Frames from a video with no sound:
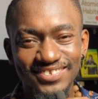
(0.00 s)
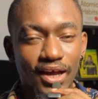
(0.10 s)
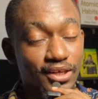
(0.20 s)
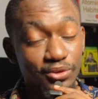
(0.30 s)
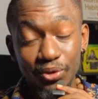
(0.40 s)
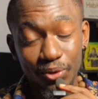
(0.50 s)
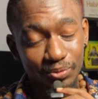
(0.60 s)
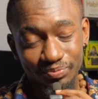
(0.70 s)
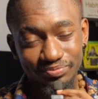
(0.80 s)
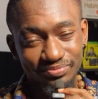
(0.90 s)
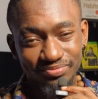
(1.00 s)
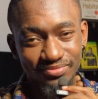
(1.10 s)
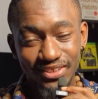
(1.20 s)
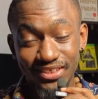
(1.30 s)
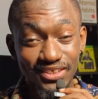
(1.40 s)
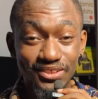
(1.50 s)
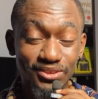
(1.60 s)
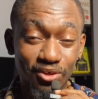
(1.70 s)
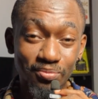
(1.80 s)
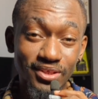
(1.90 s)
And no, it didn't
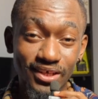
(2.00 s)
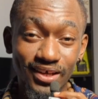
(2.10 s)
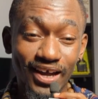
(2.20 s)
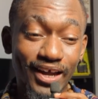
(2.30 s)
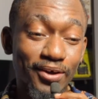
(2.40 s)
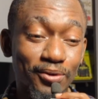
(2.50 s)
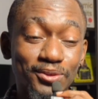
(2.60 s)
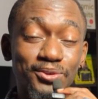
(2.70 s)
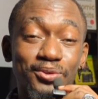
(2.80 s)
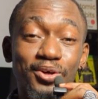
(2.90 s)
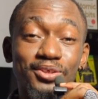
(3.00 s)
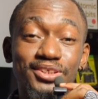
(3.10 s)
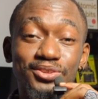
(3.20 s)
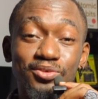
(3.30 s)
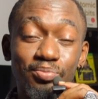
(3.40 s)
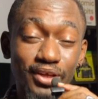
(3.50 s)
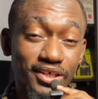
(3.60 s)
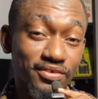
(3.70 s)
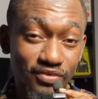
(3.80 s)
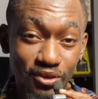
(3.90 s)
stop there. I also got into
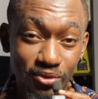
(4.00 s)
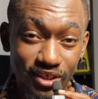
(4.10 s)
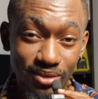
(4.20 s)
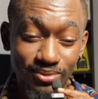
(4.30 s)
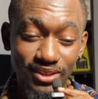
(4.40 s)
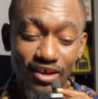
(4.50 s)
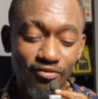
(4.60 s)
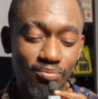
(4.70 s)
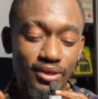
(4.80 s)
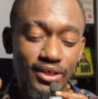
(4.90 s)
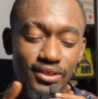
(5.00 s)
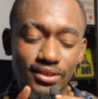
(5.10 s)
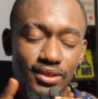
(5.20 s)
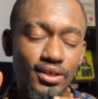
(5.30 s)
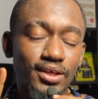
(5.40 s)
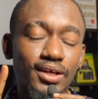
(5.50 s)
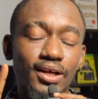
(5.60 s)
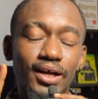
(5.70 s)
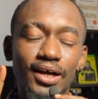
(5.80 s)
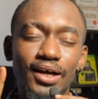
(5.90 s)
playing the video games. I've played
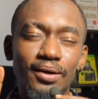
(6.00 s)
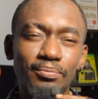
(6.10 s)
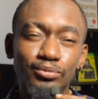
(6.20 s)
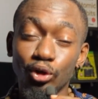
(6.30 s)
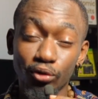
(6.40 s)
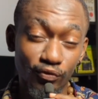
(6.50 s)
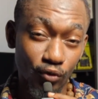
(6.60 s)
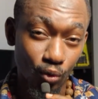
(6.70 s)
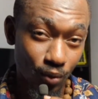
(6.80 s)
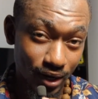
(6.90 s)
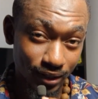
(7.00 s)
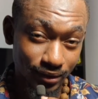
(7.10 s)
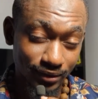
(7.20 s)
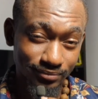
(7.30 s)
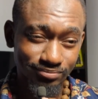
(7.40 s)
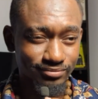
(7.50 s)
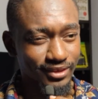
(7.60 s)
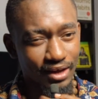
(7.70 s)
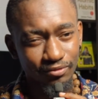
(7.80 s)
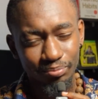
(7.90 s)
Dawn of War 1,
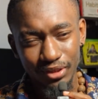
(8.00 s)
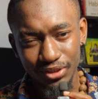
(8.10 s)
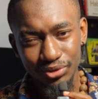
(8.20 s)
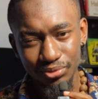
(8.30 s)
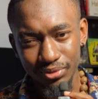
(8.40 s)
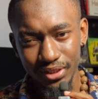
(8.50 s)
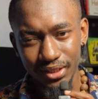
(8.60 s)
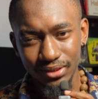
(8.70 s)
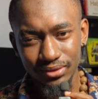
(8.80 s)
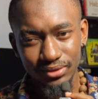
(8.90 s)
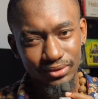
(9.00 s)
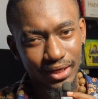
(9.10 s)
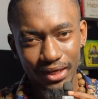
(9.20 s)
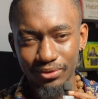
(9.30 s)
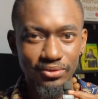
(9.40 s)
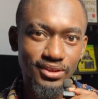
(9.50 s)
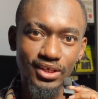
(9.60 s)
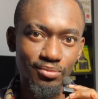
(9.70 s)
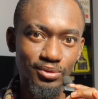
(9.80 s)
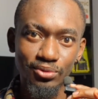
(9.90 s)
haven't played 2 yet. I don't
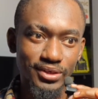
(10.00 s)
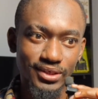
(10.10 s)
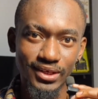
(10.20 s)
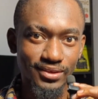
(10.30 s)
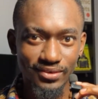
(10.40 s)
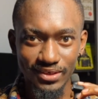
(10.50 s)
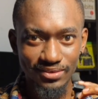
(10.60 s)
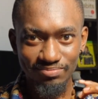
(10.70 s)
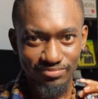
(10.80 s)
think I'll be going near 3.